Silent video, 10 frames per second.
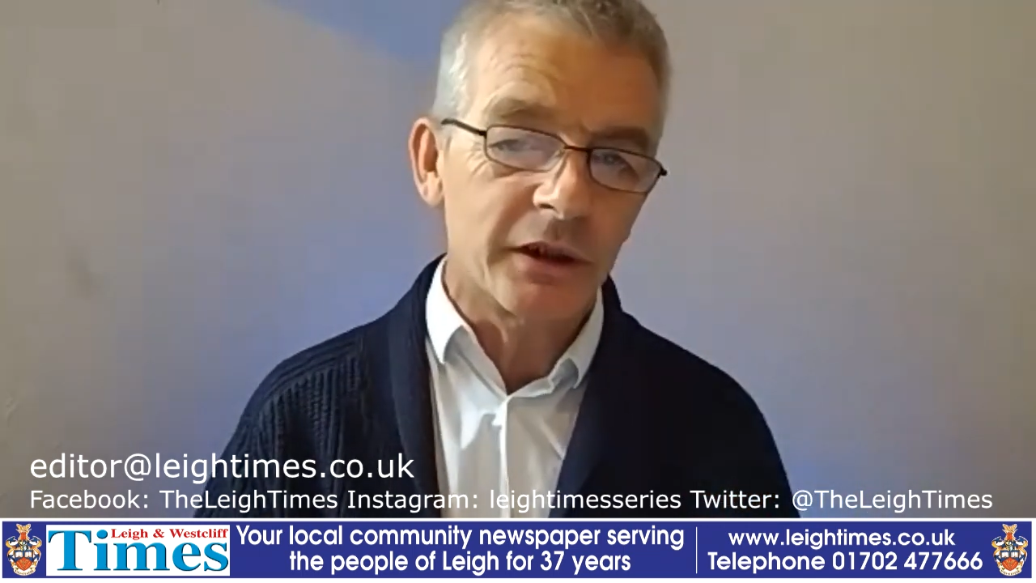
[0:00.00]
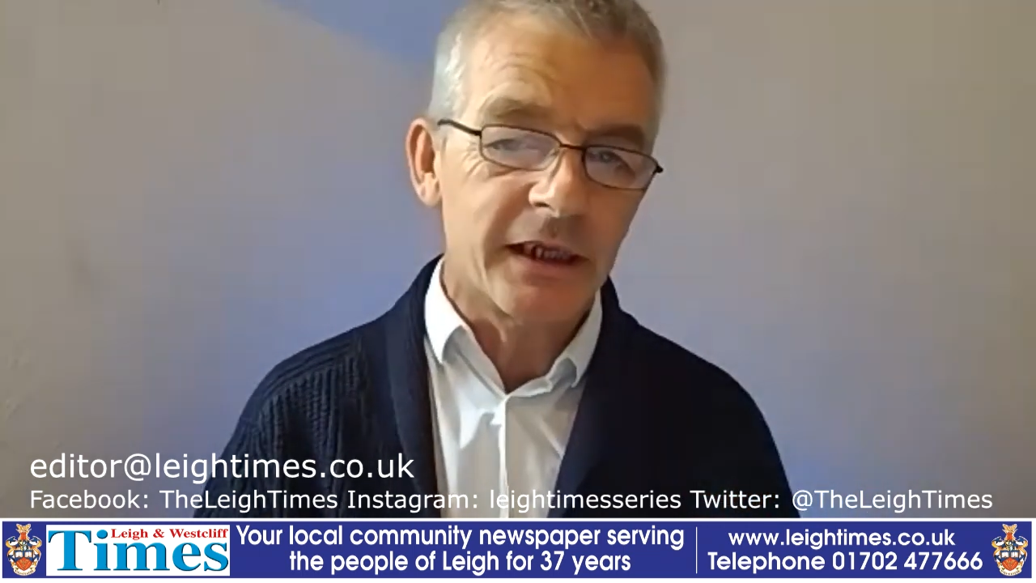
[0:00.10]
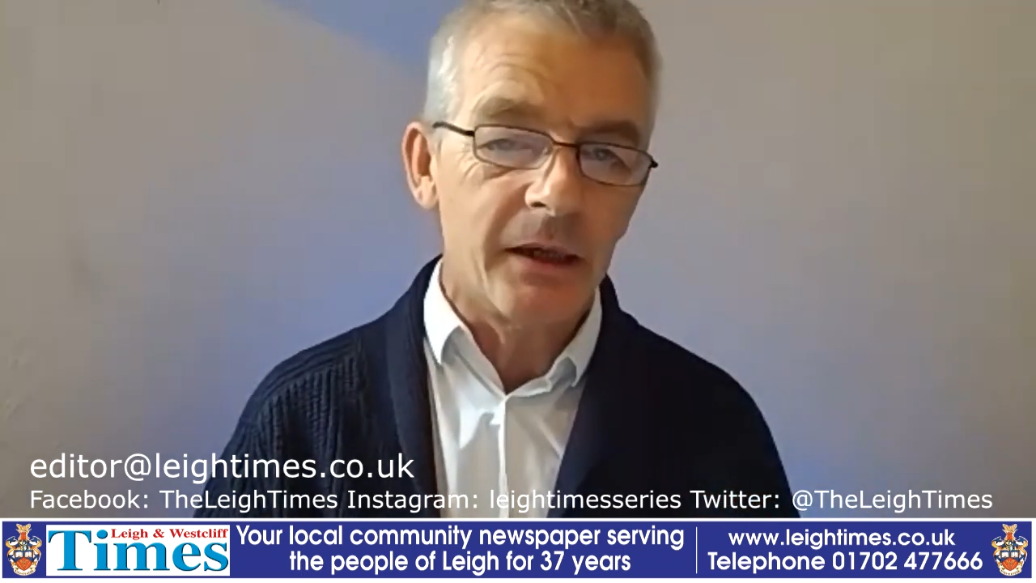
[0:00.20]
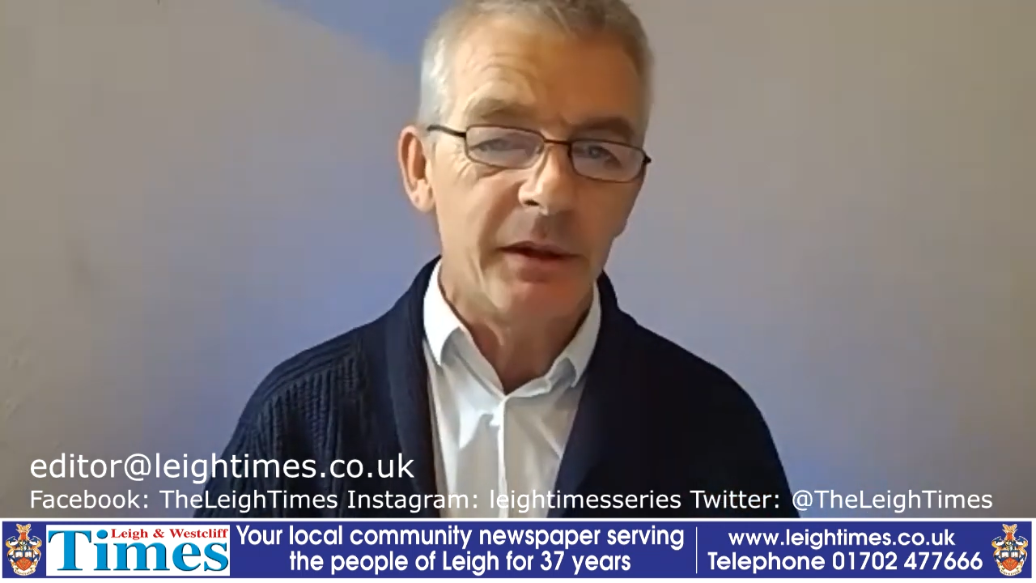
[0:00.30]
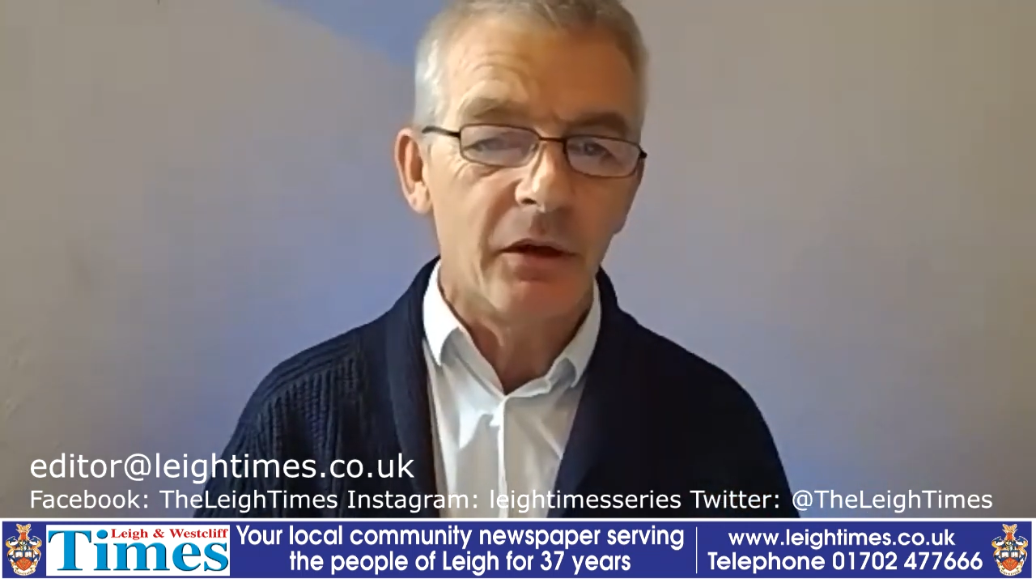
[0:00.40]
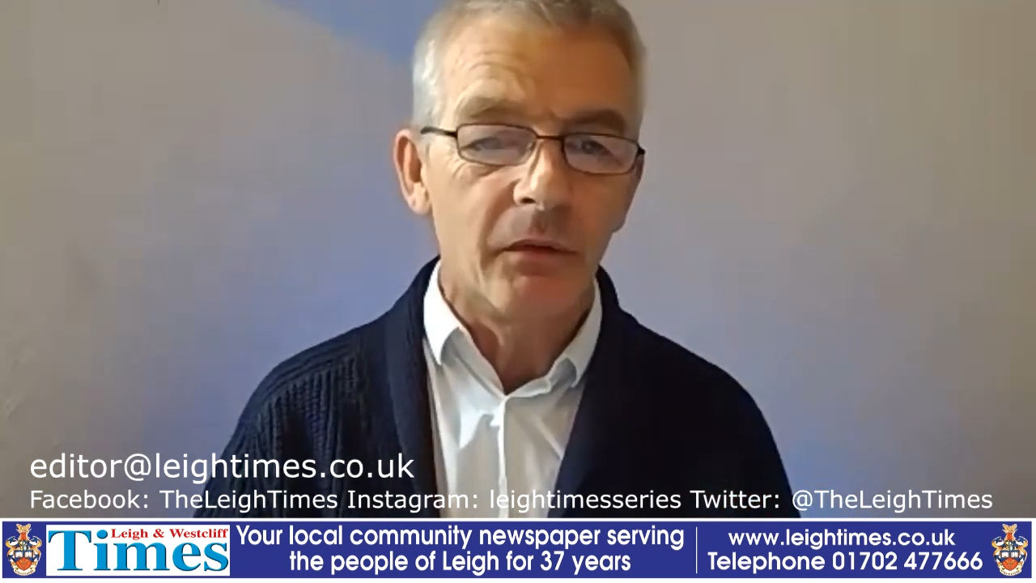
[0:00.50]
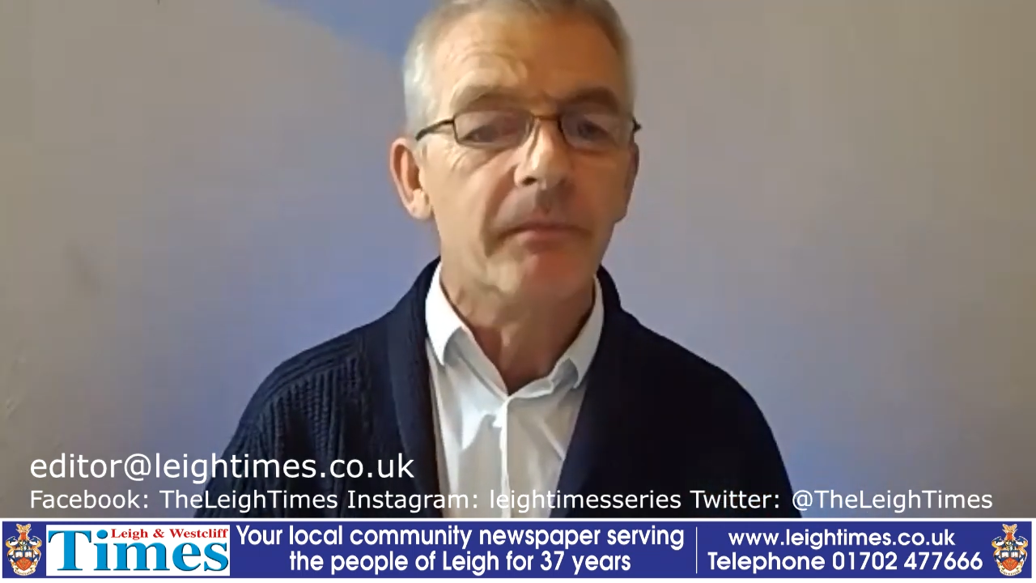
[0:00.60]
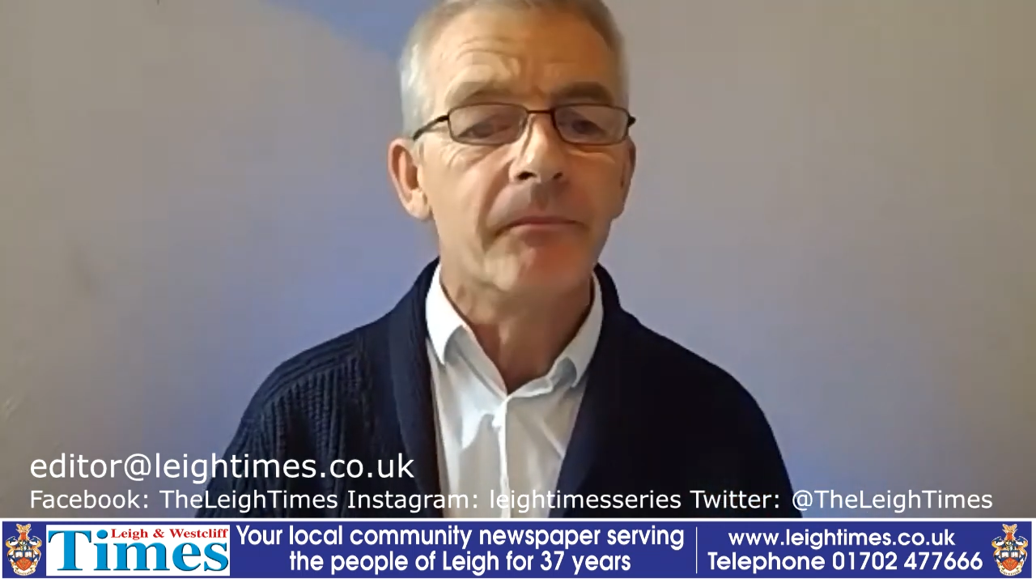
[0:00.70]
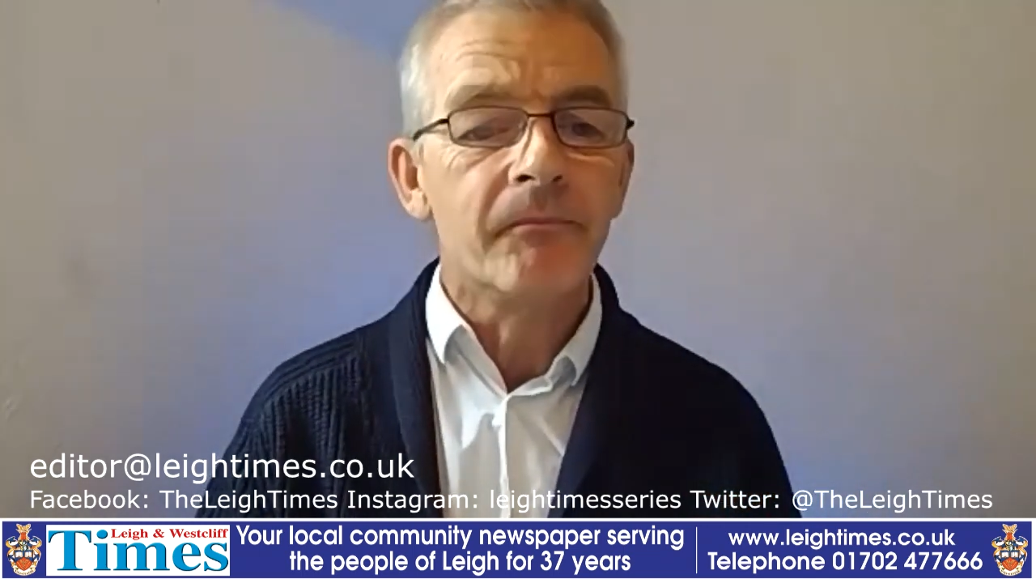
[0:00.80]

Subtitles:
going on,